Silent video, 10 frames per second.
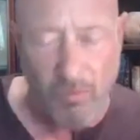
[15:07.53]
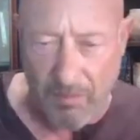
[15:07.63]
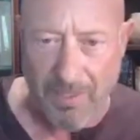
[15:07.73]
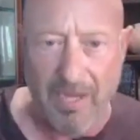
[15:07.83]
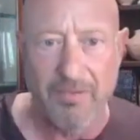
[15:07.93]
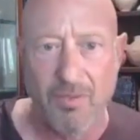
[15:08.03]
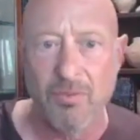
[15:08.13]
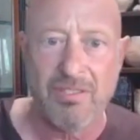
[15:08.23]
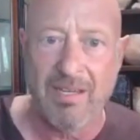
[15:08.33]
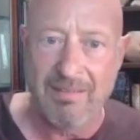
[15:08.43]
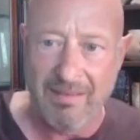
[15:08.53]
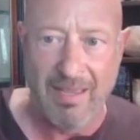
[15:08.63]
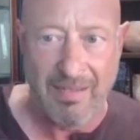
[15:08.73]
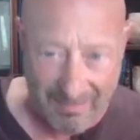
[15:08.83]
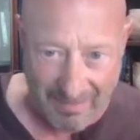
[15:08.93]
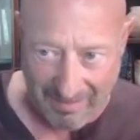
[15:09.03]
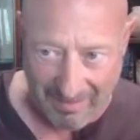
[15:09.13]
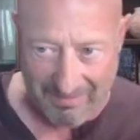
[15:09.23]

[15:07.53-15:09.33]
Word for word: reply. Don't say anything.